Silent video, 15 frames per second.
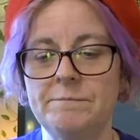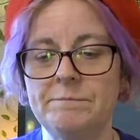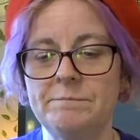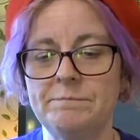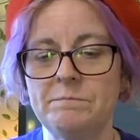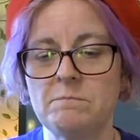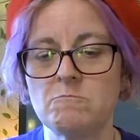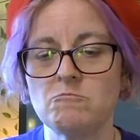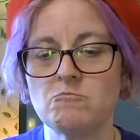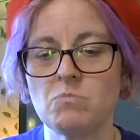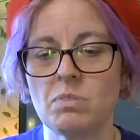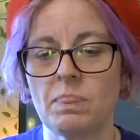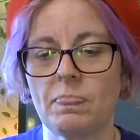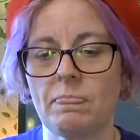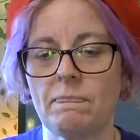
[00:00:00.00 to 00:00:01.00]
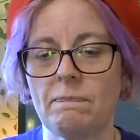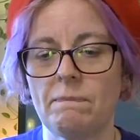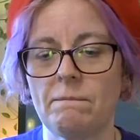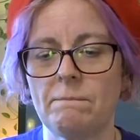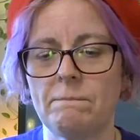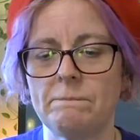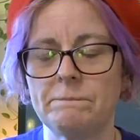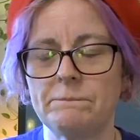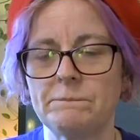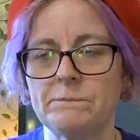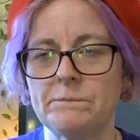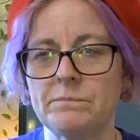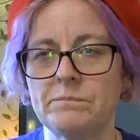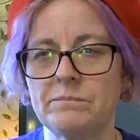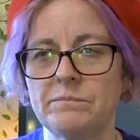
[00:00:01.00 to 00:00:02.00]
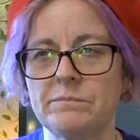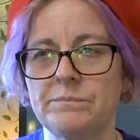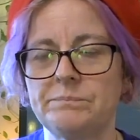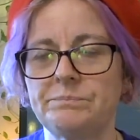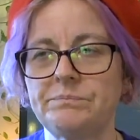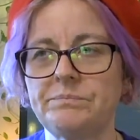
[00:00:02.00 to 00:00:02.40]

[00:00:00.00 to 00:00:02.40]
(no one is talking)